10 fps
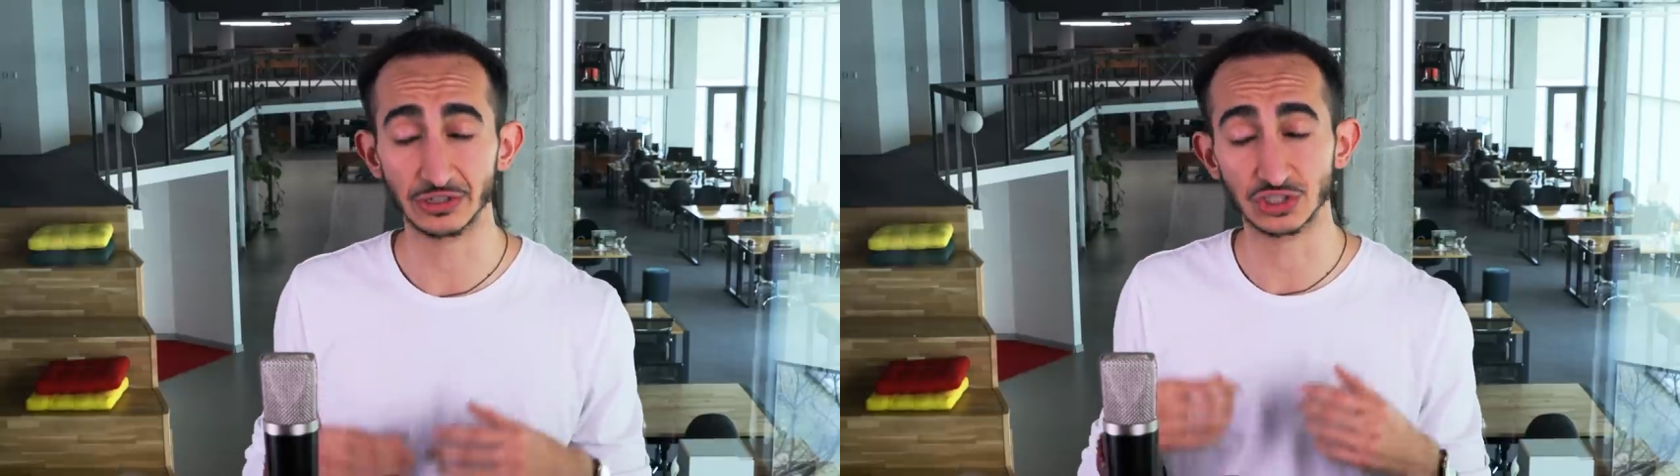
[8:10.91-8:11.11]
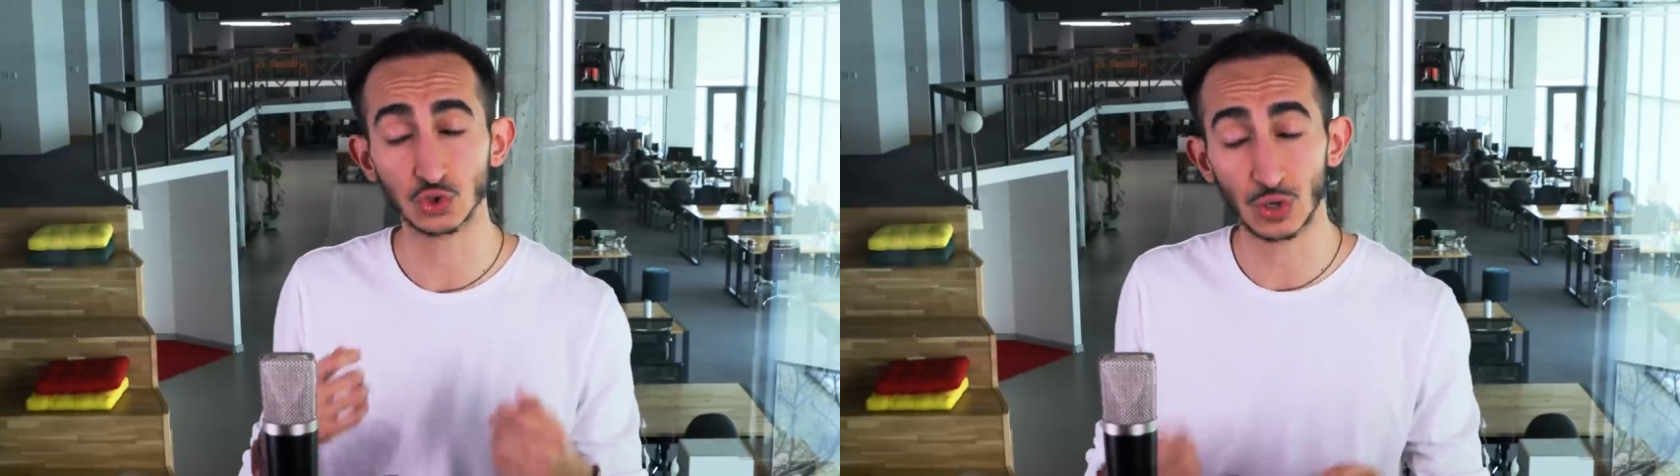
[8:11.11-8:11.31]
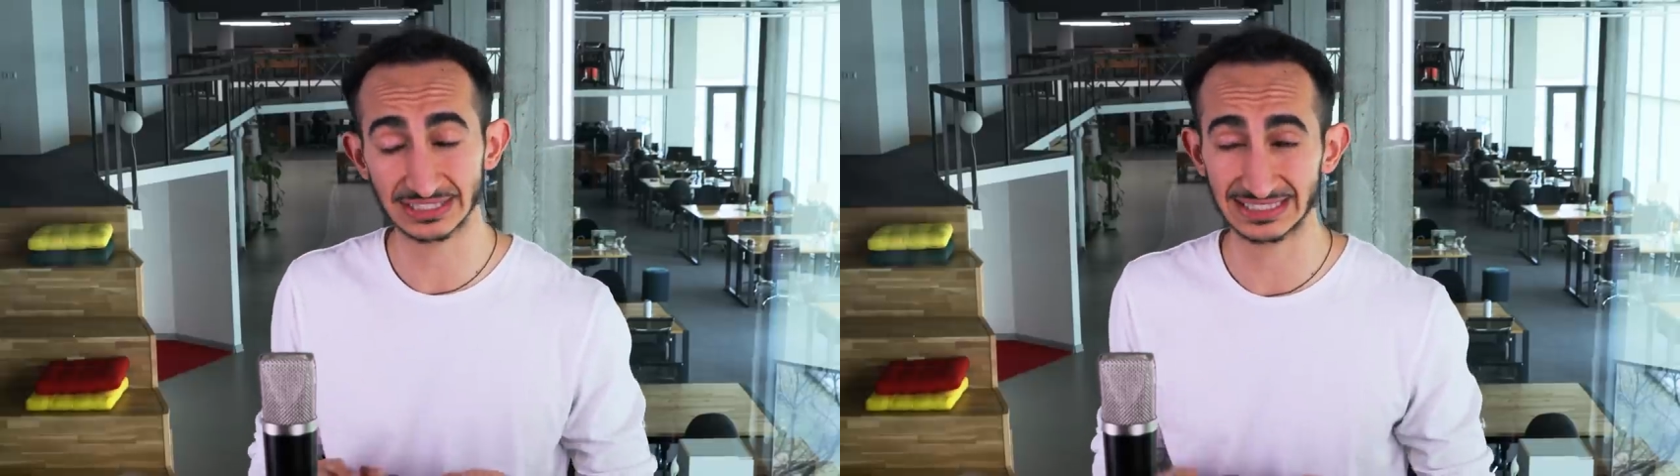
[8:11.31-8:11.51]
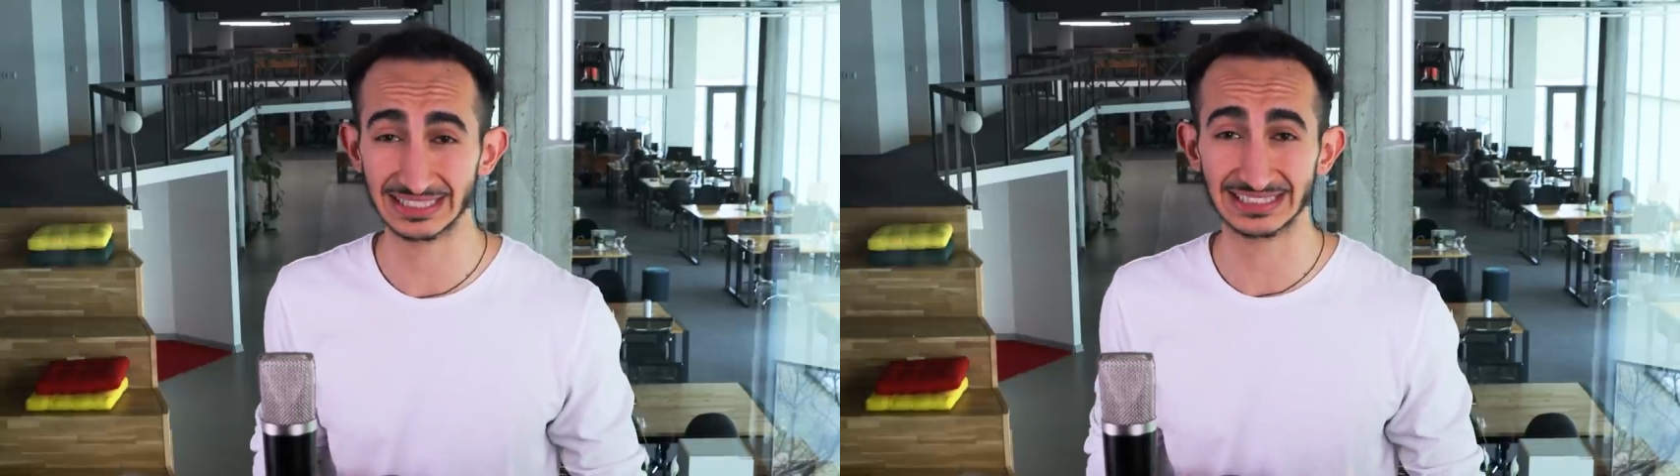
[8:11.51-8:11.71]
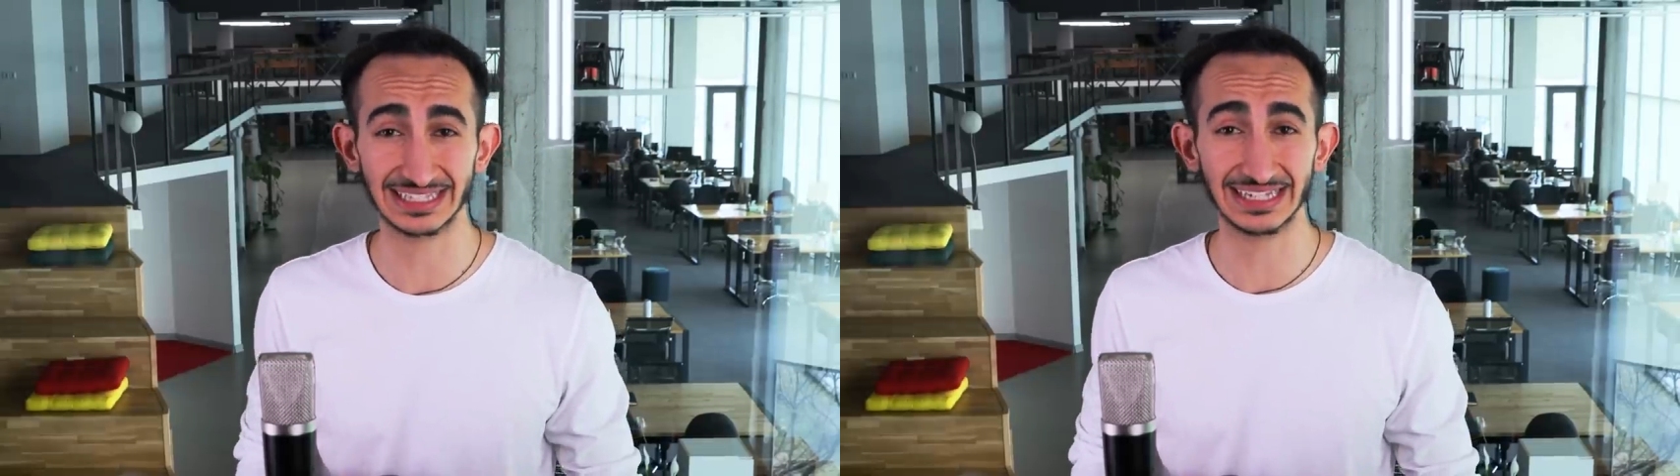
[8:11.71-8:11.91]
You're
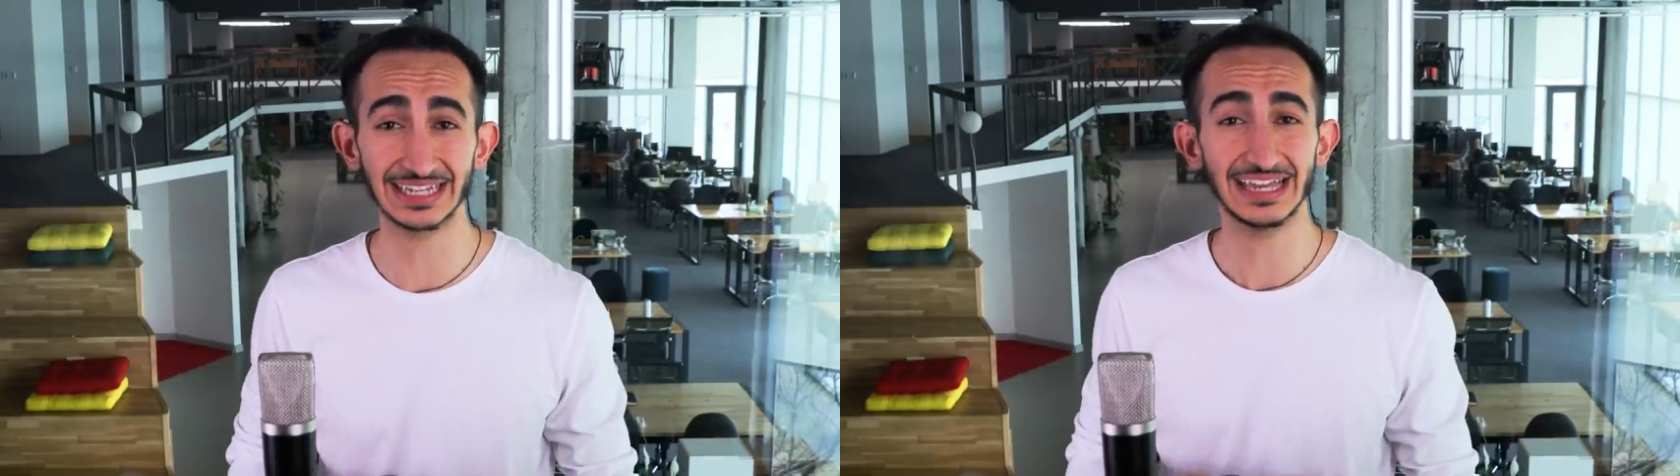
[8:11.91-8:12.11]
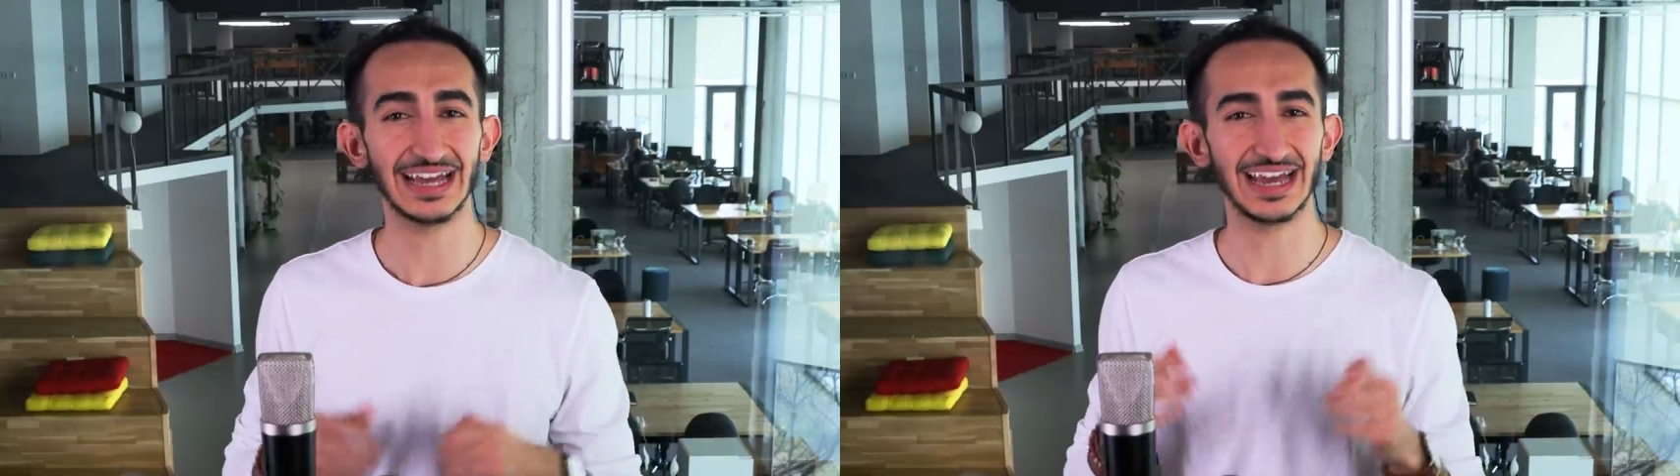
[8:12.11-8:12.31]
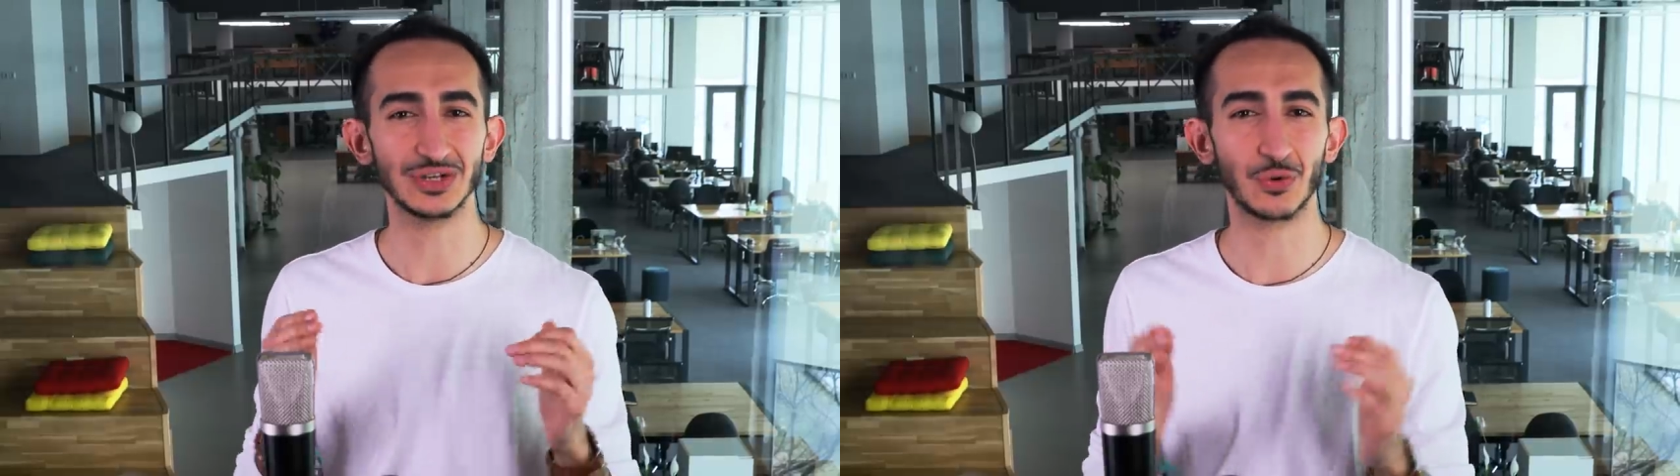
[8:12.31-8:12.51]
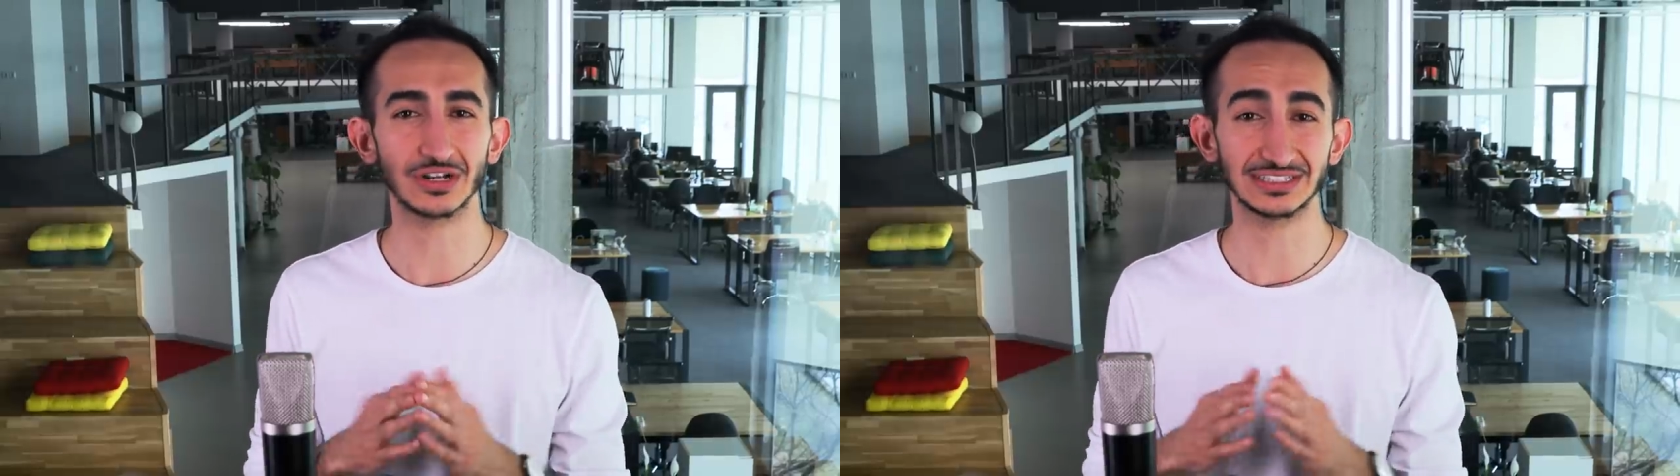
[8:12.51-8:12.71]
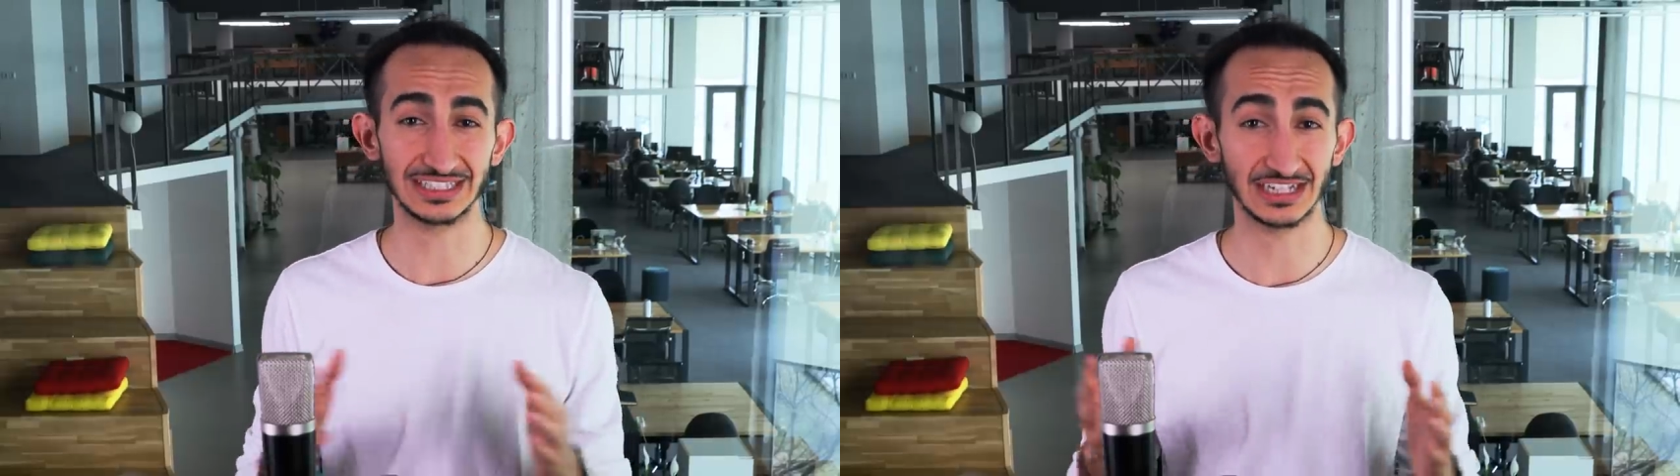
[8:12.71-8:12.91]
trusting this thing and you
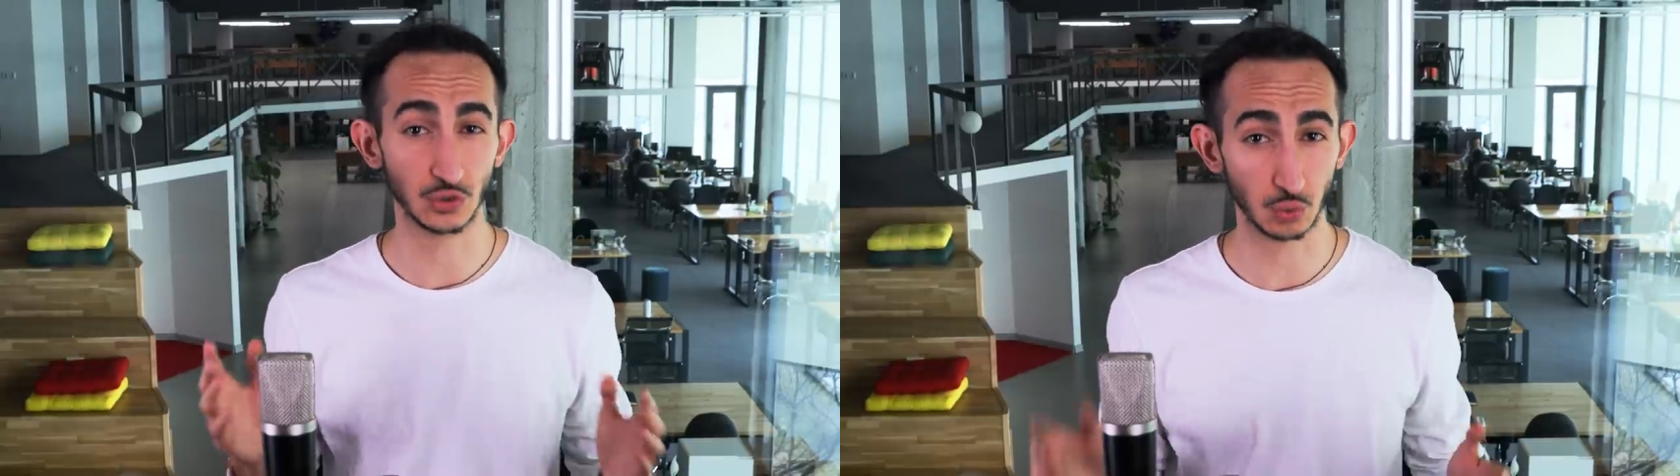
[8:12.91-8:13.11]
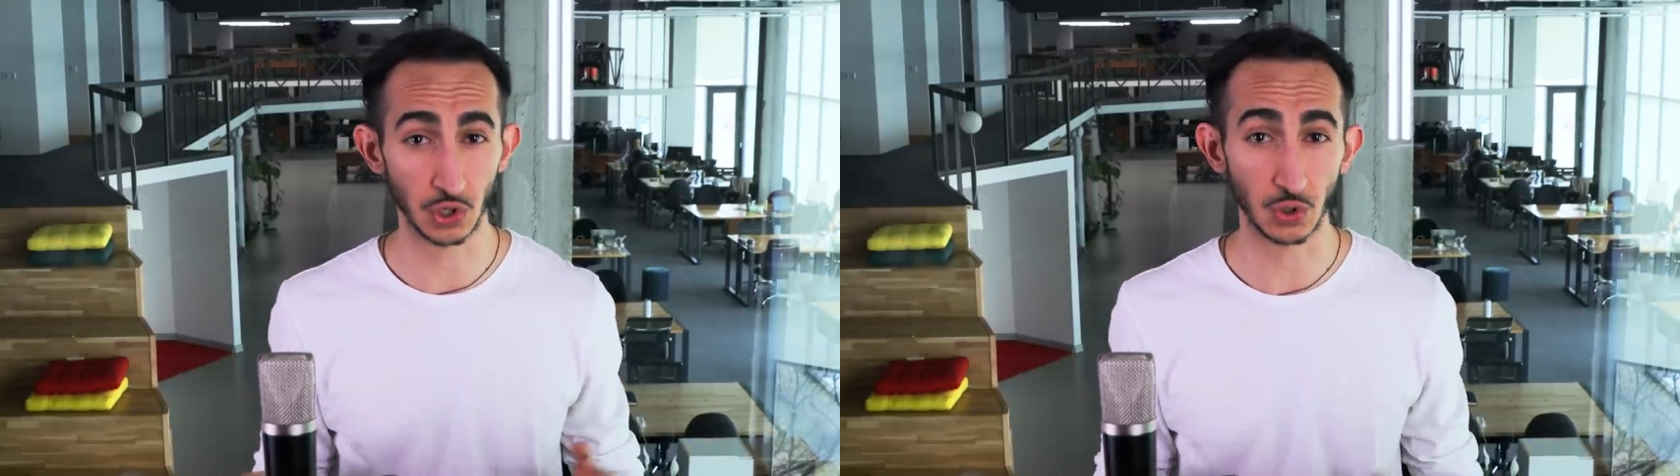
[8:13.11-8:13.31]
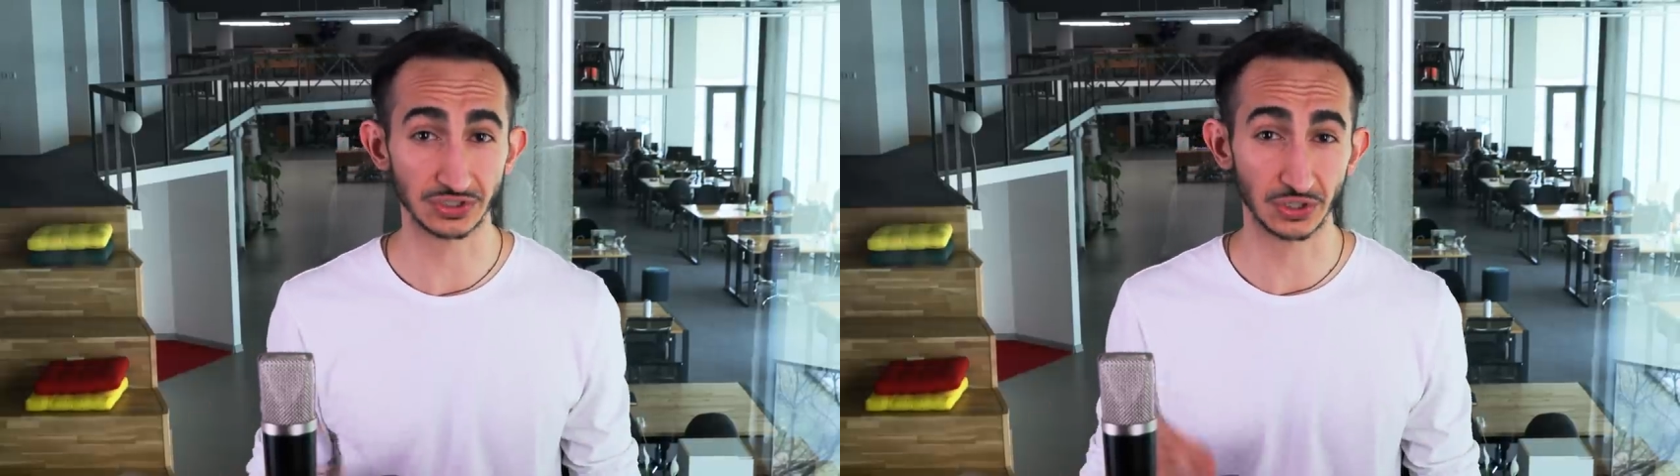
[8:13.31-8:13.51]
want to see it grow.